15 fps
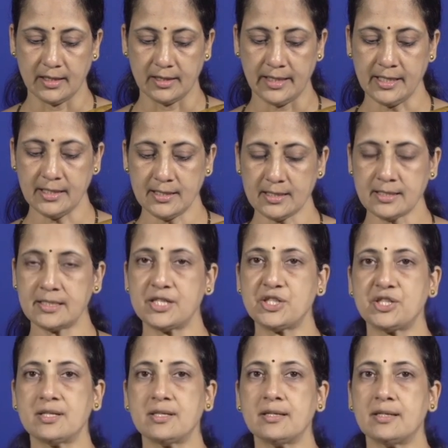The
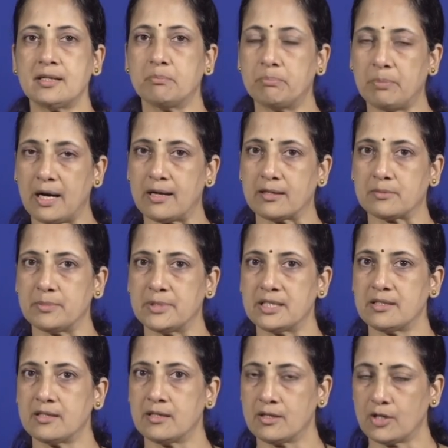interstitial
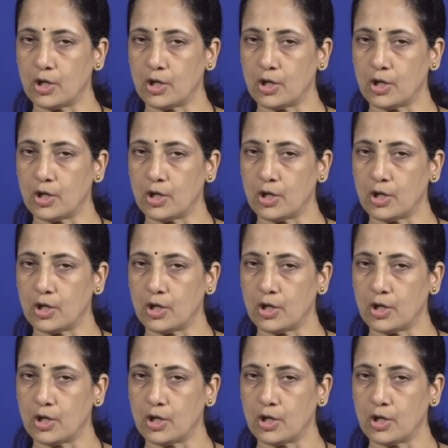compartment